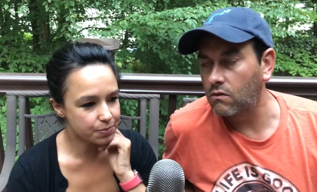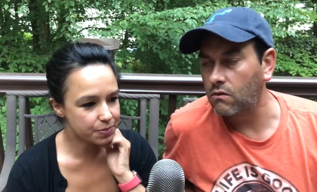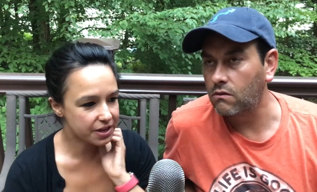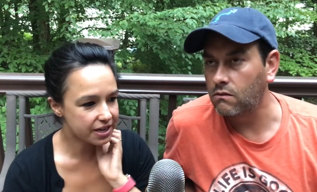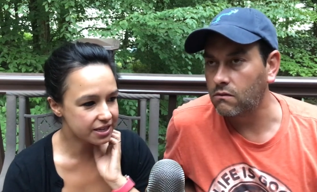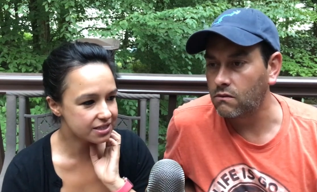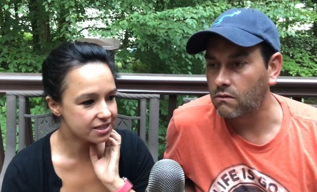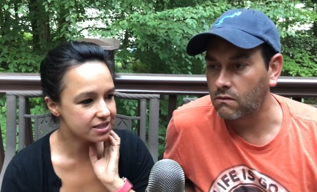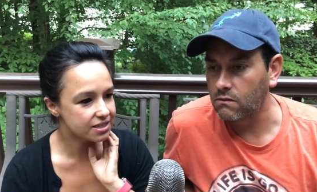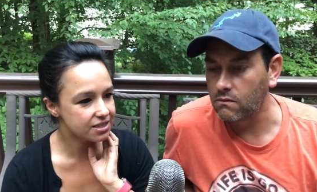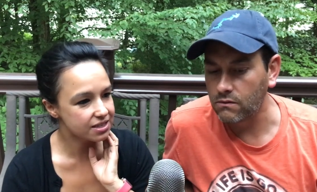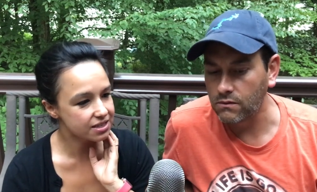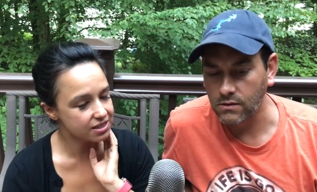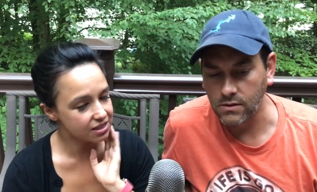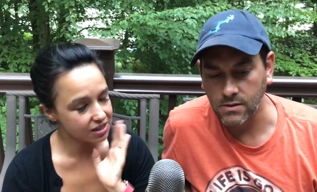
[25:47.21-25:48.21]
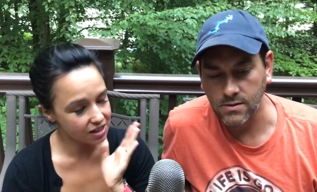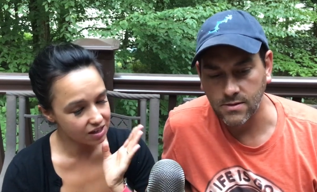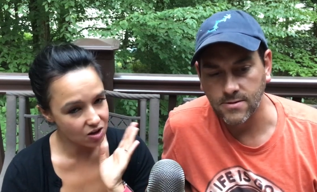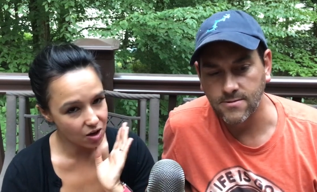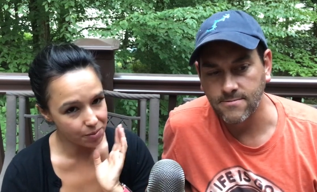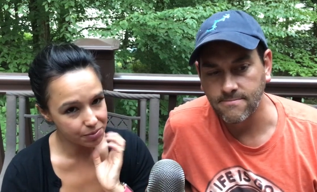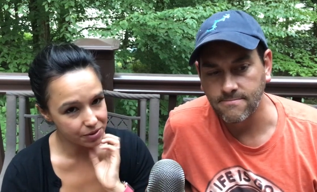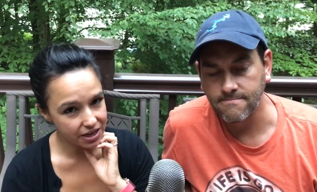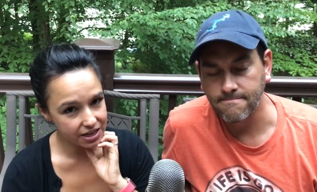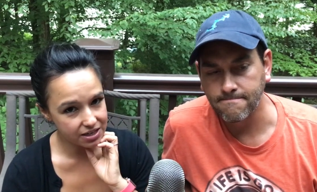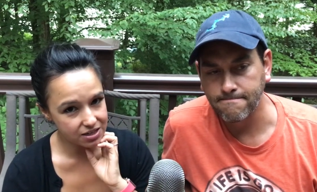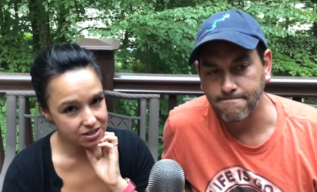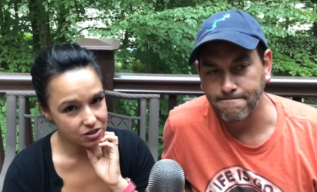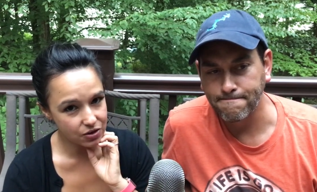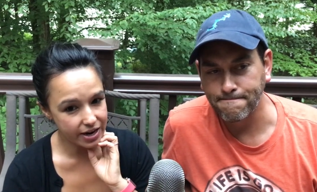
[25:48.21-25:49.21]
Speaker 1: because it's it's a little complicated
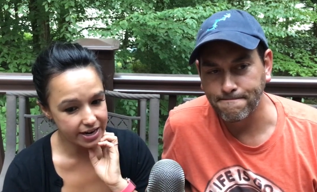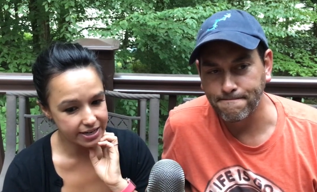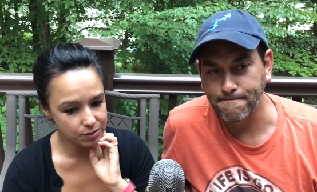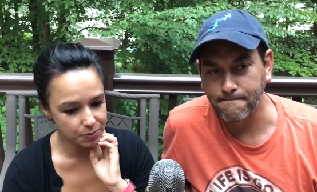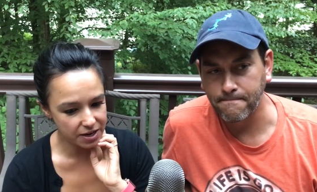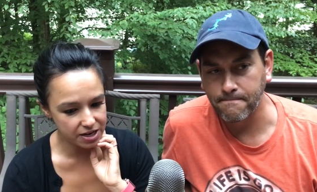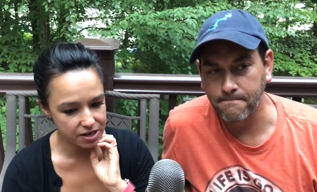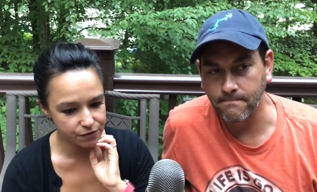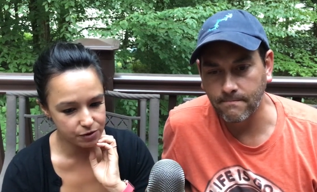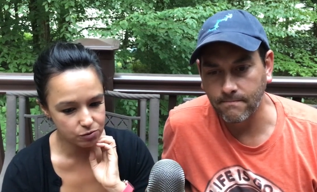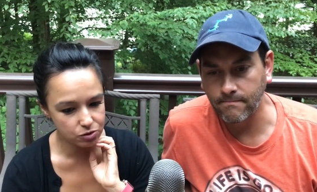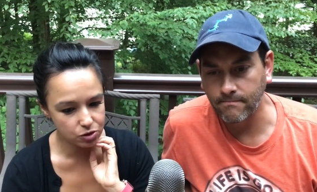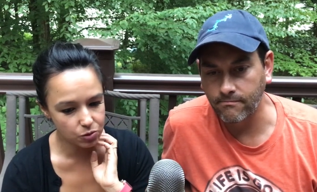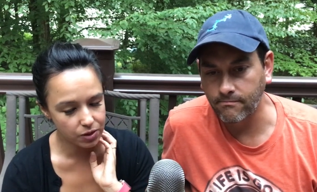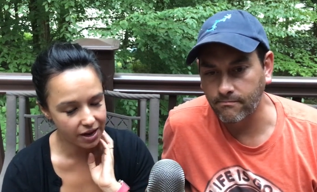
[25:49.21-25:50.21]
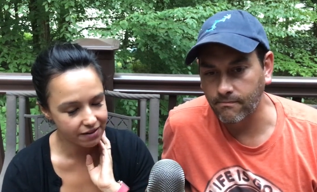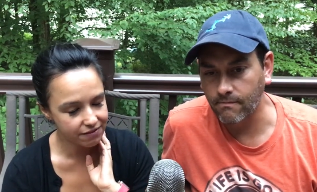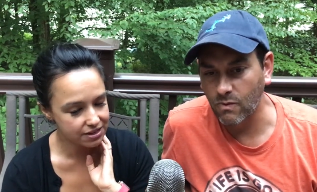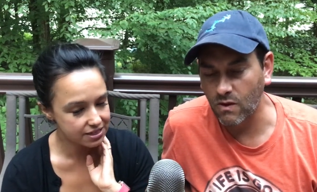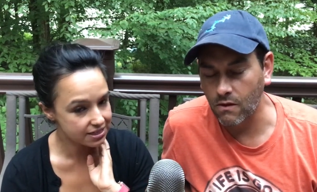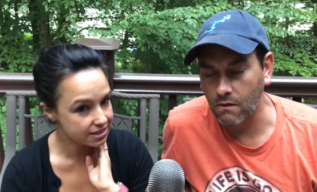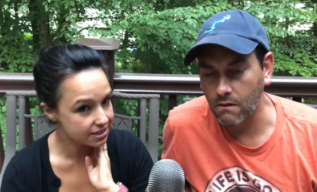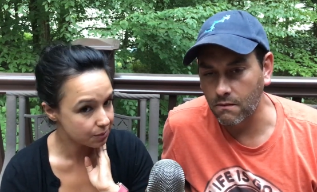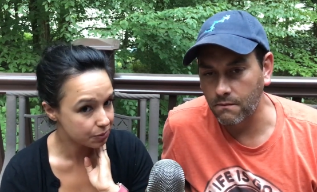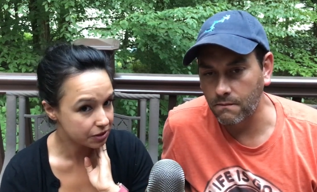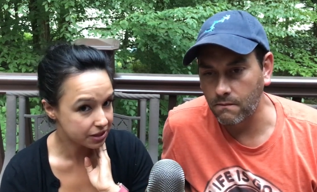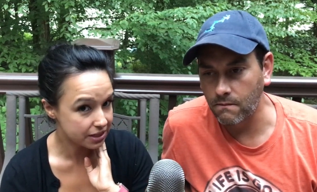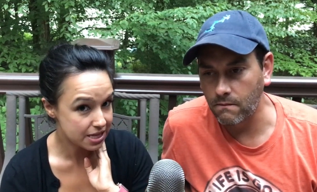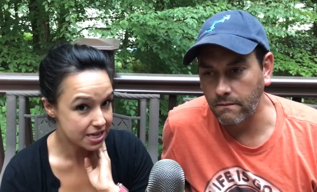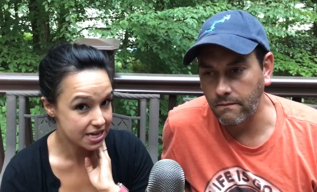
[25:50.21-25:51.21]
to grasp, and if you don't have the
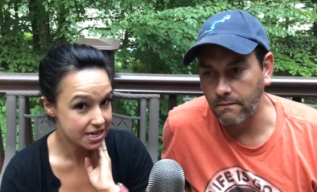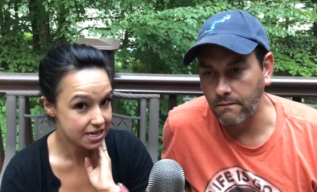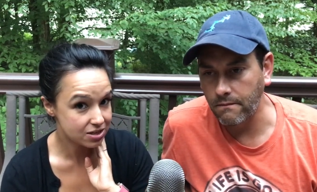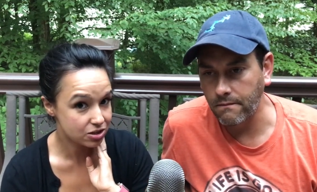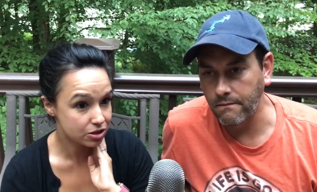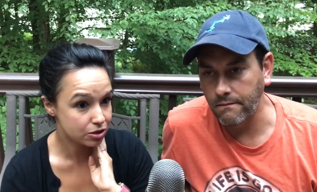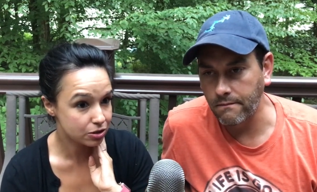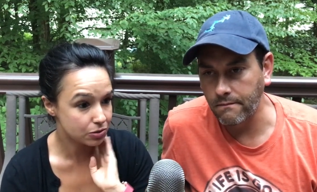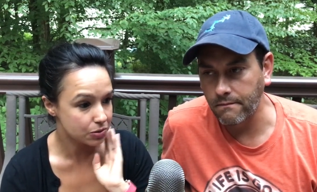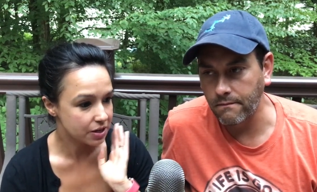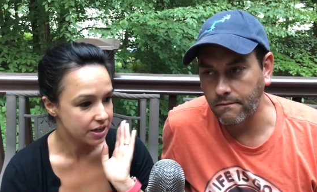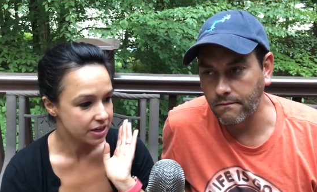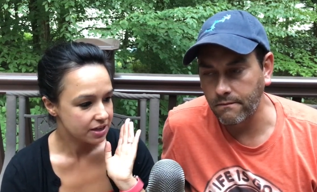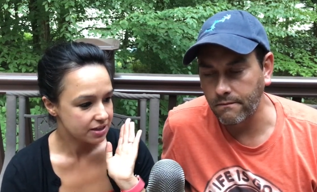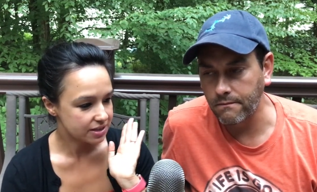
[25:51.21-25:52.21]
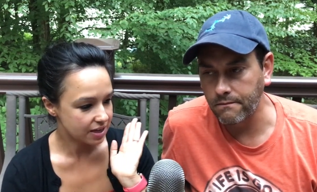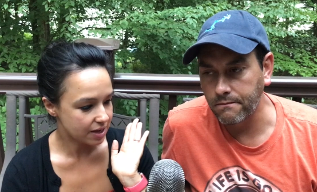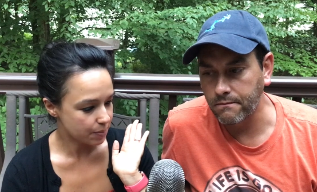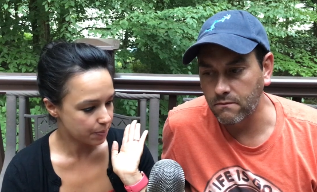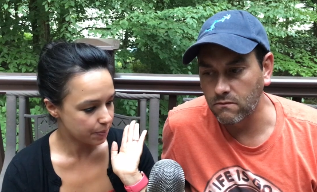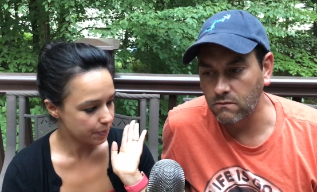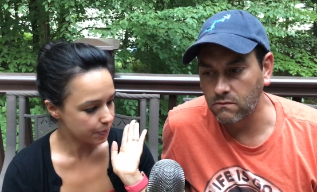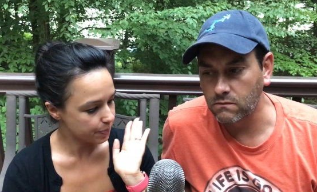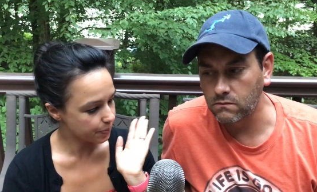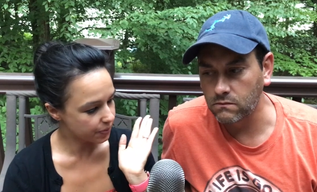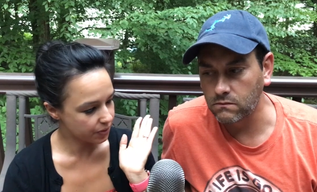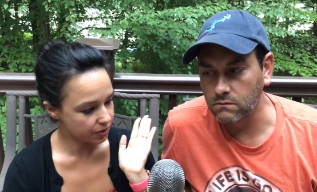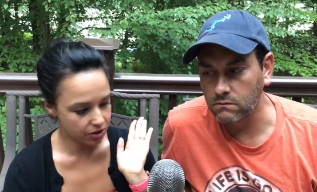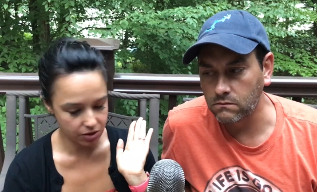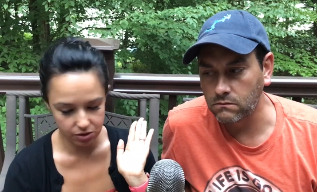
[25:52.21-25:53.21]
discipline, then to say,
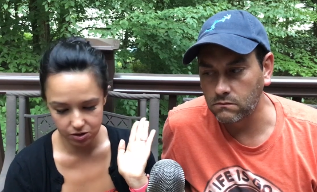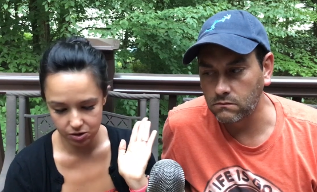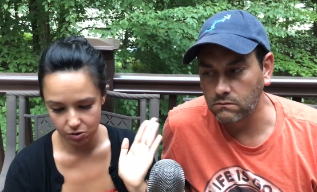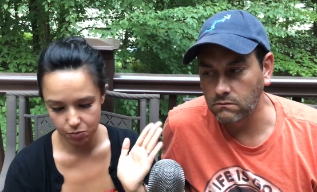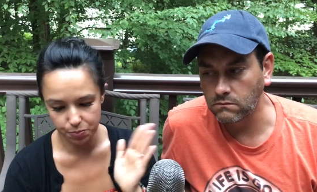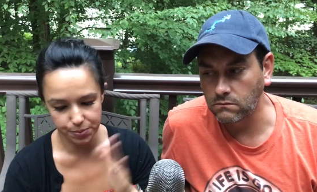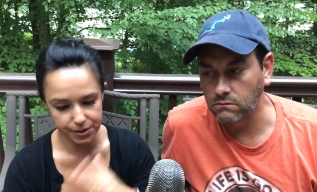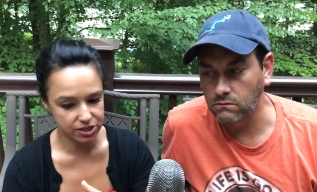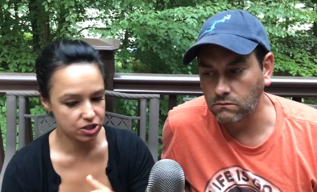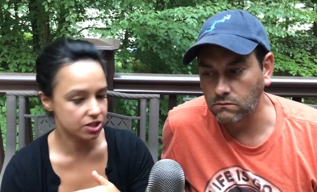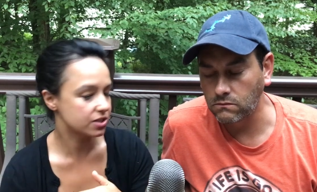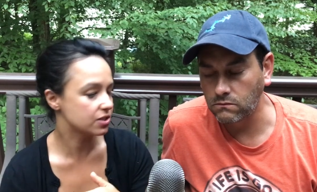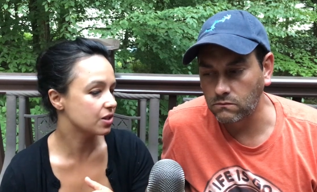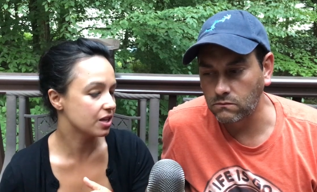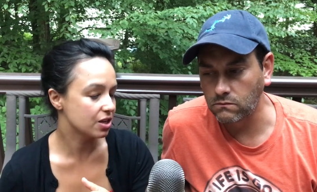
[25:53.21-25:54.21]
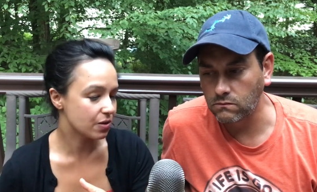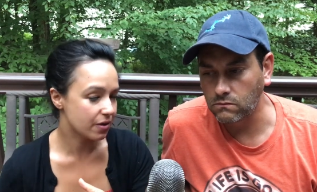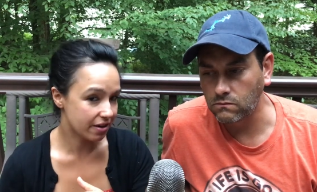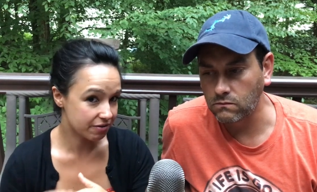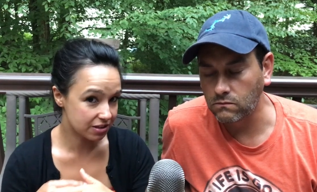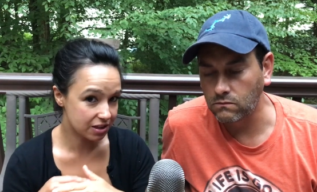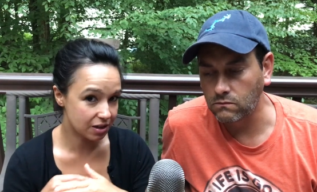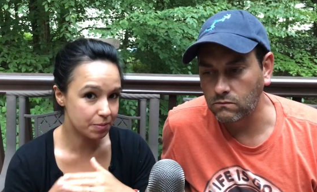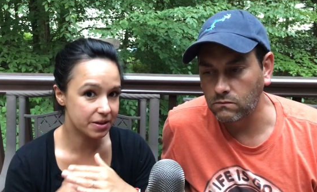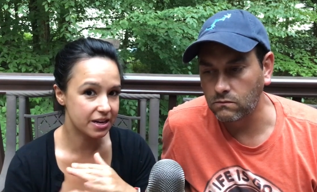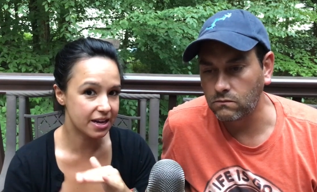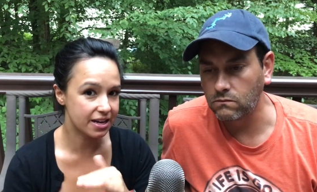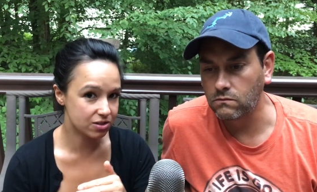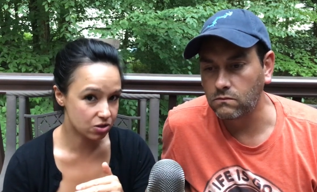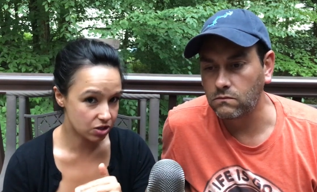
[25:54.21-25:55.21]
you know, budget so that you have a little bit
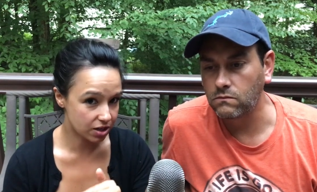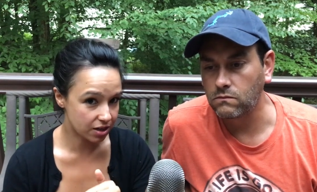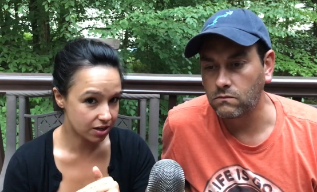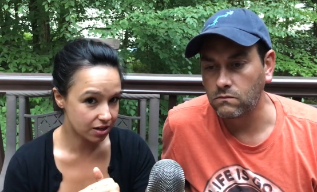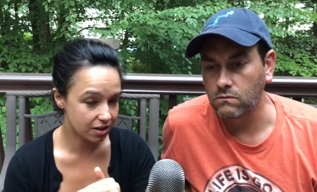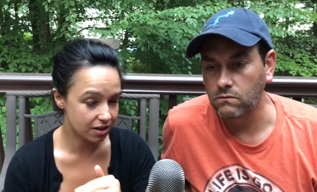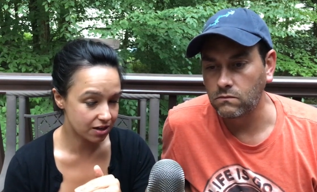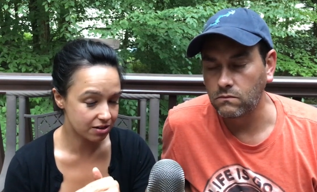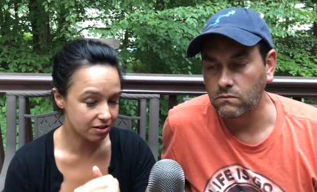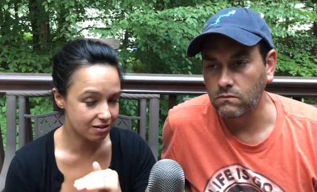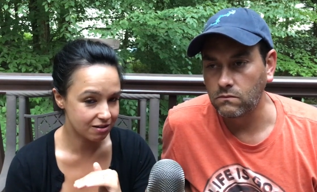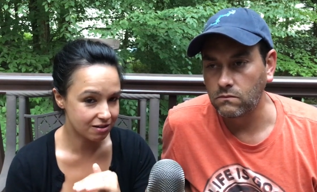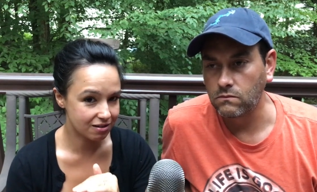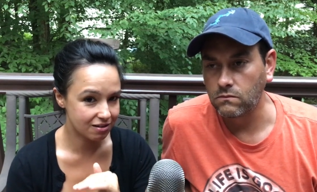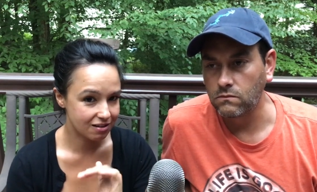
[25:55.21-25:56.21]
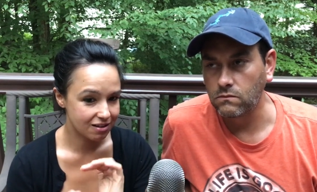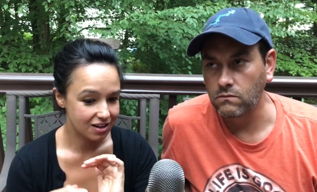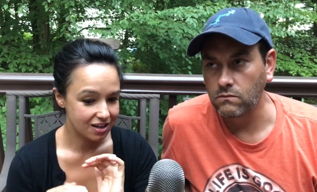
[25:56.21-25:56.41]
extra in your